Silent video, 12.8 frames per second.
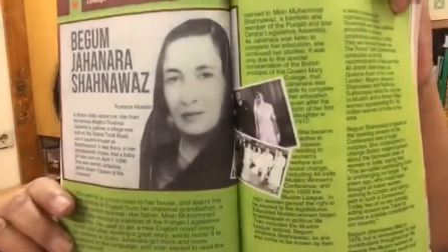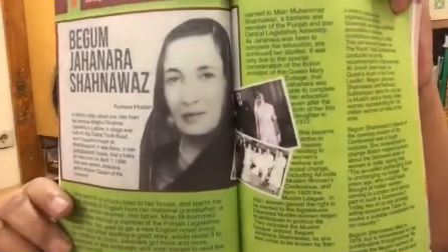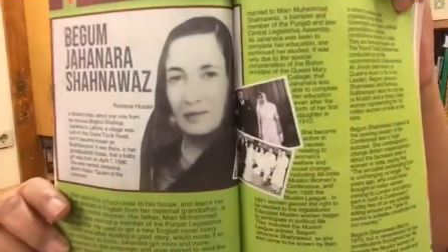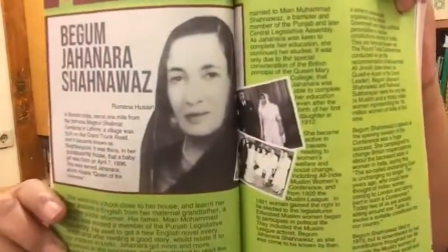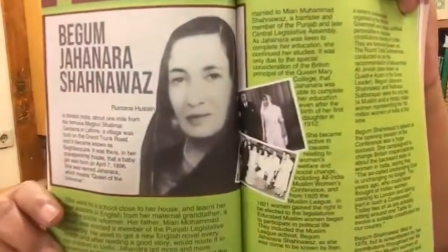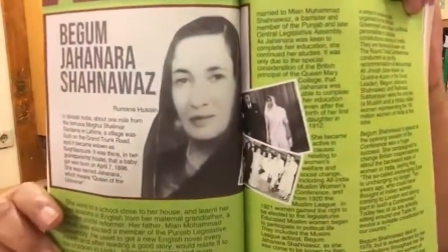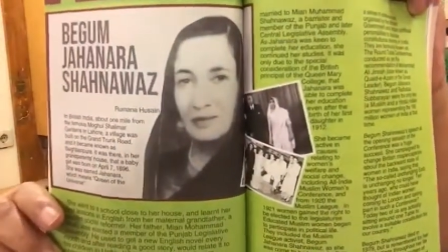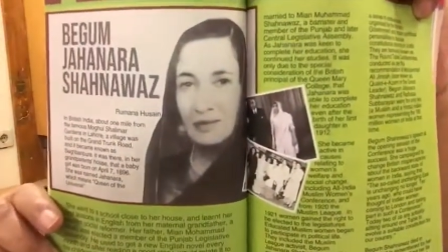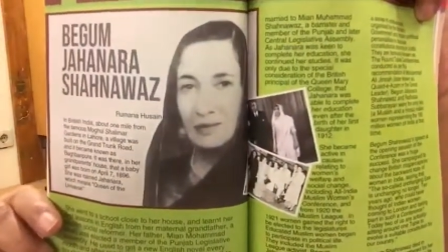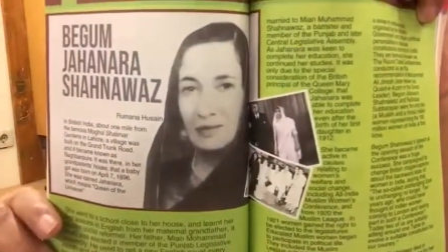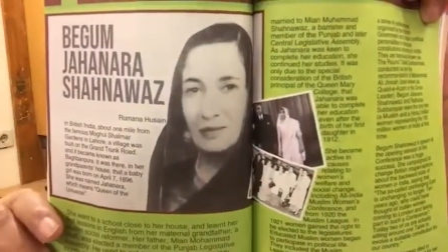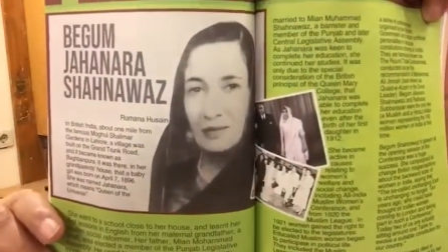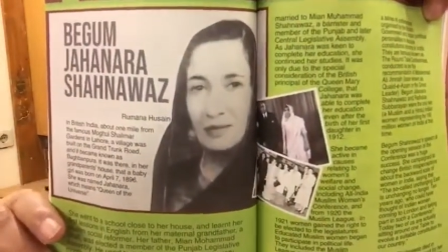There,
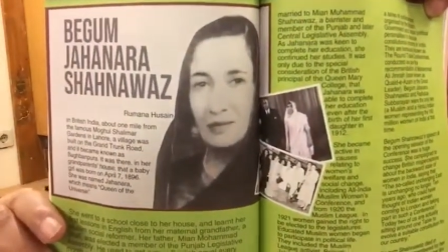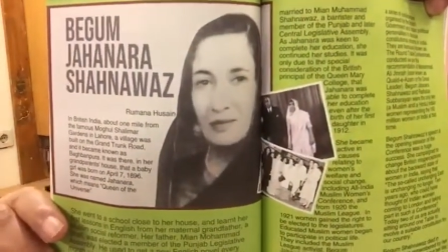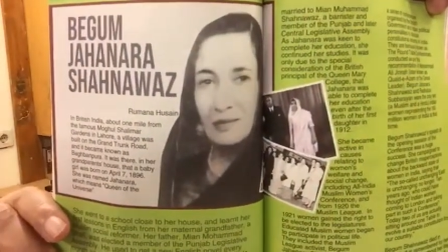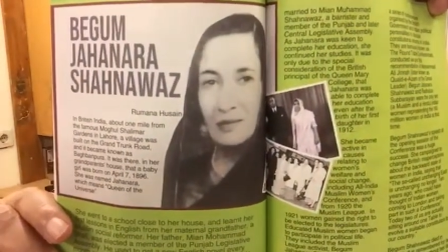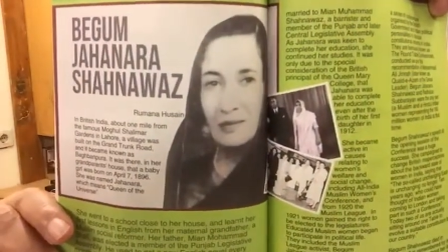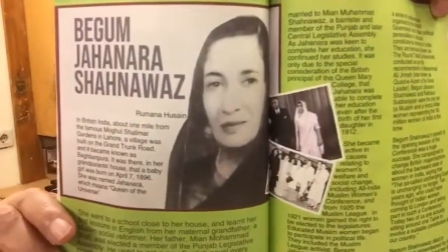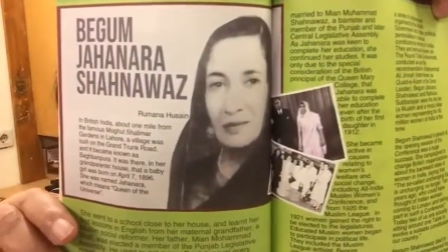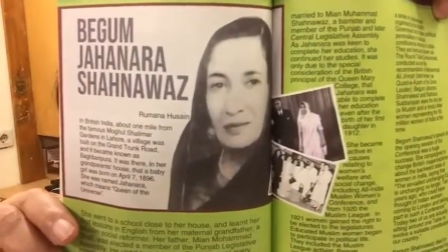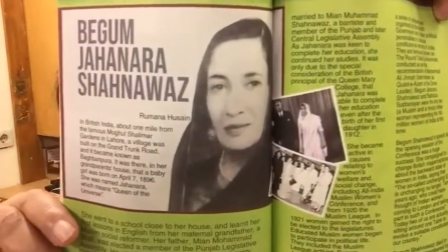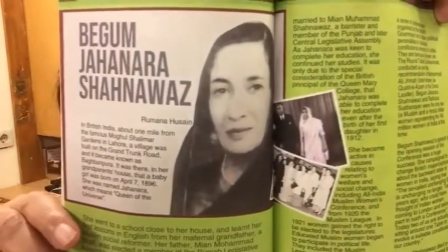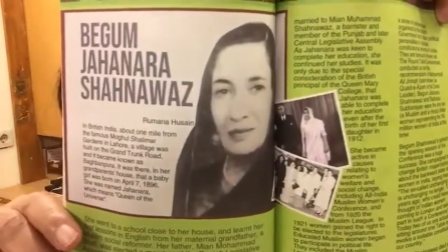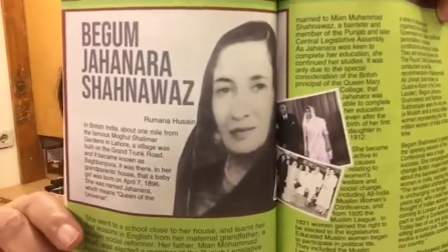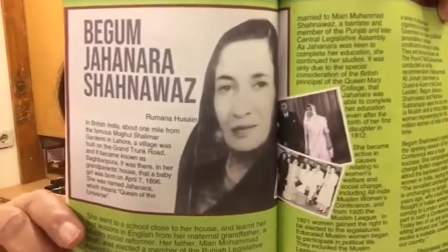see that?
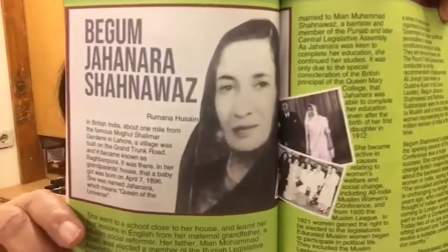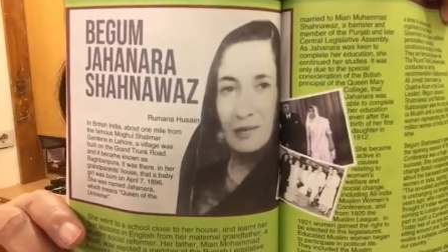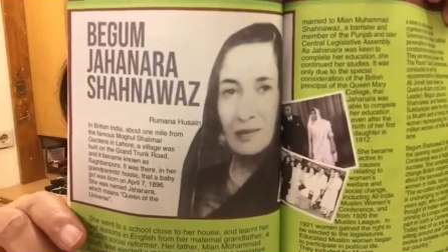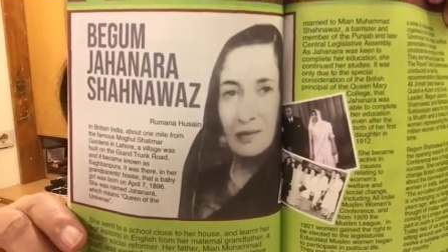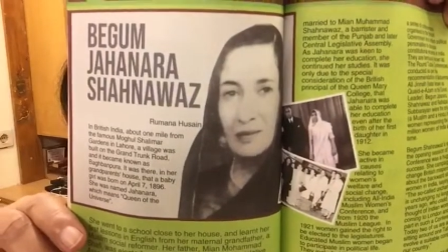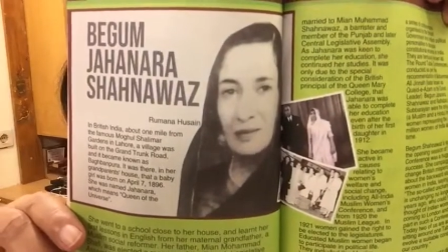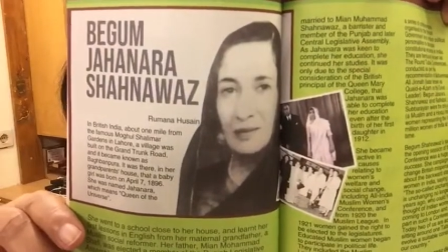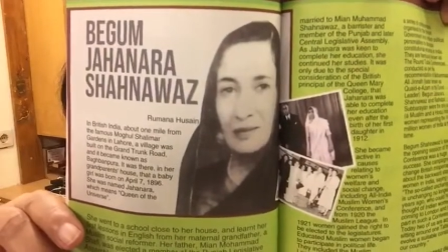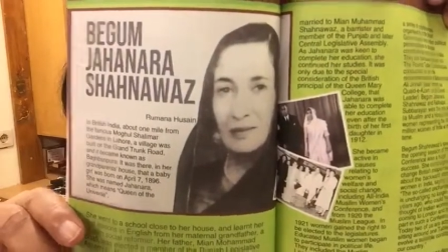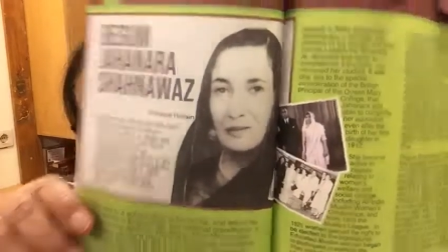That's her.